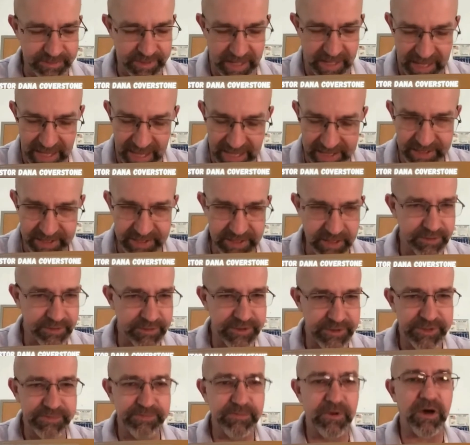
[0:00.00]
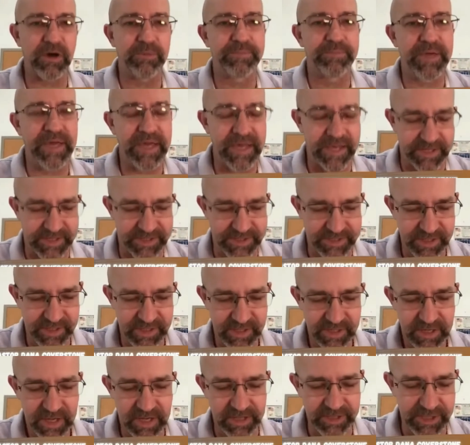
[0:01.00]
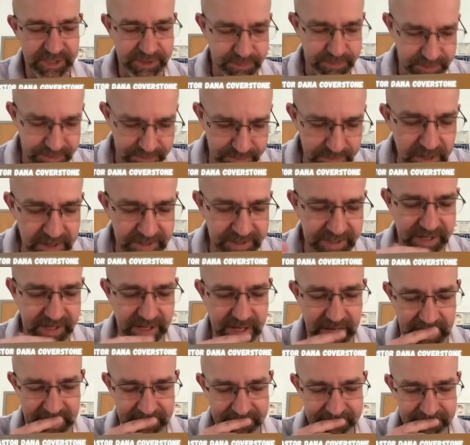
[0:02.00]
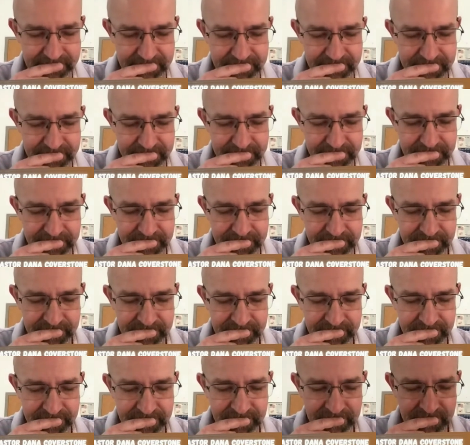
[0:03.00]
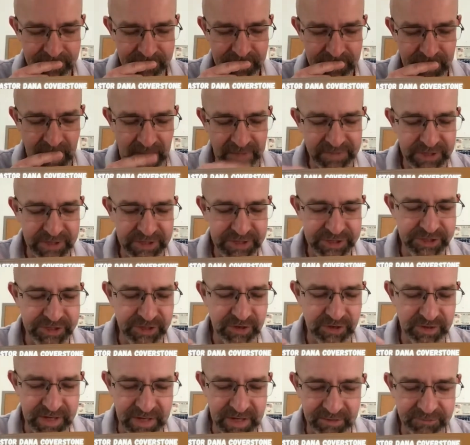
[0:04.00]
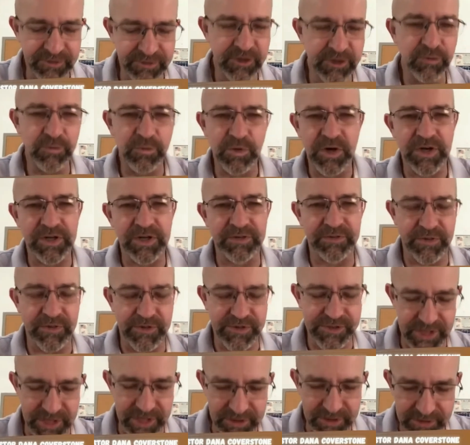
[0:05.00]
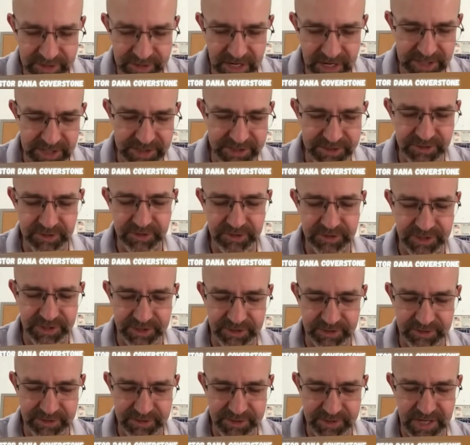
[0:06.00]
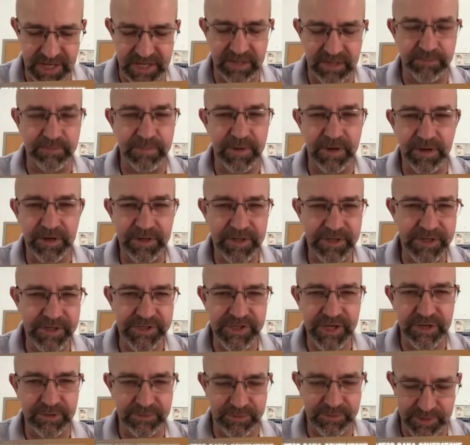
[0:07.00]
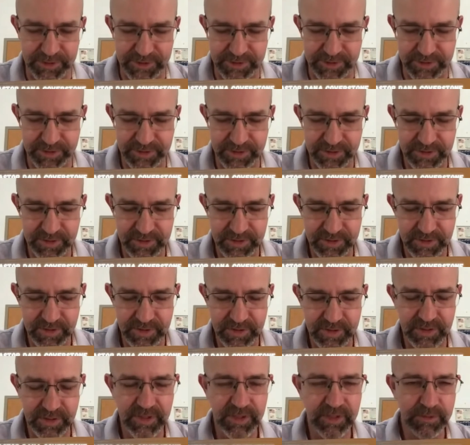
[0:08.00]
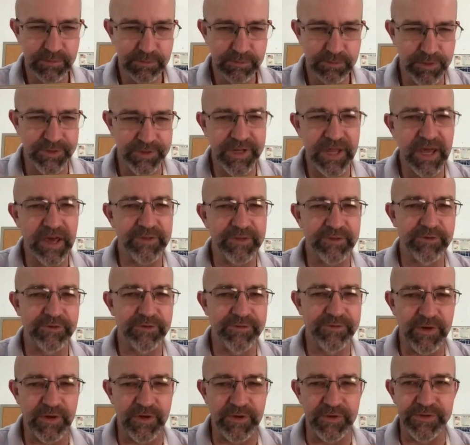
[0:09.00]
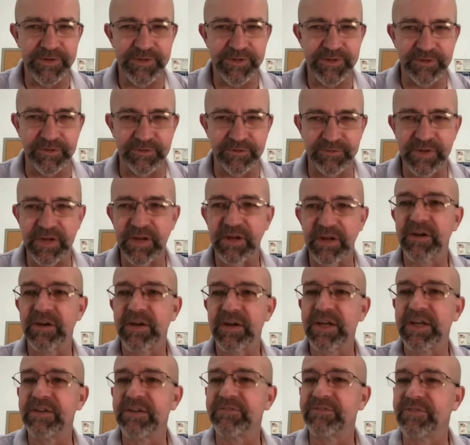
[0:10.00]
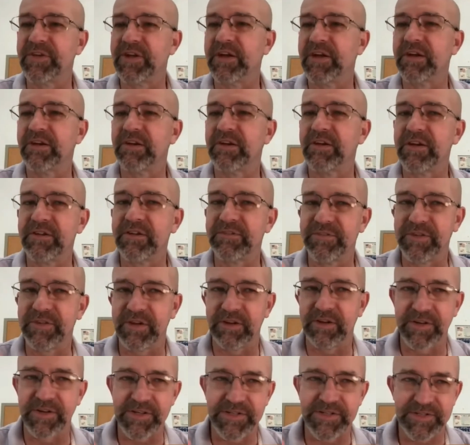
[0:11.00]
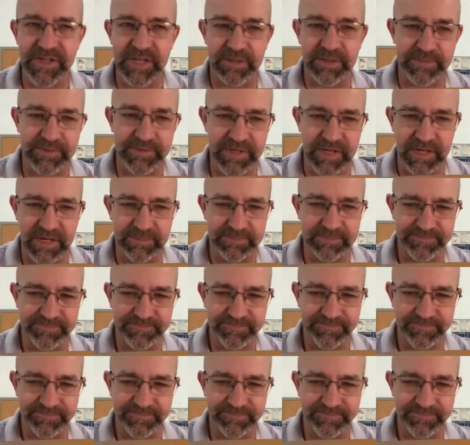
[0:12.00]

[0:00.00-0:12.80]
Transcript: But I had another small piece, and this was Monday night. I then saw every one of those international leaders and American generals put down their phones at the very, very, very same time.